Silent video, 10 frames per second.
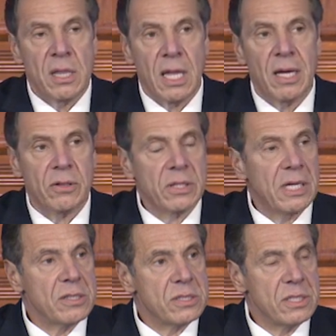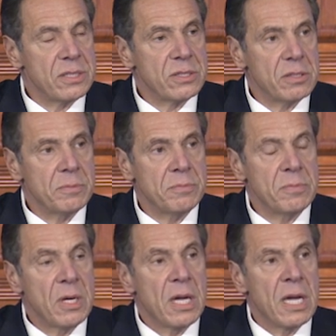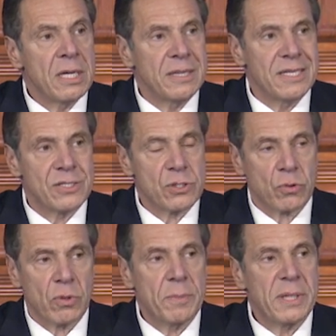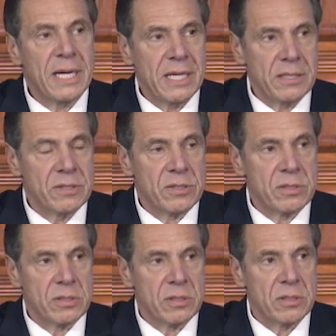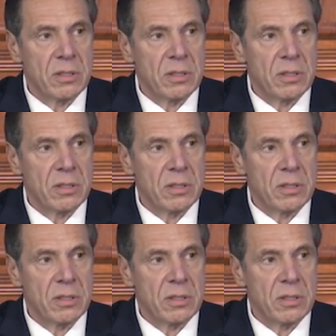The healthcare system discriminates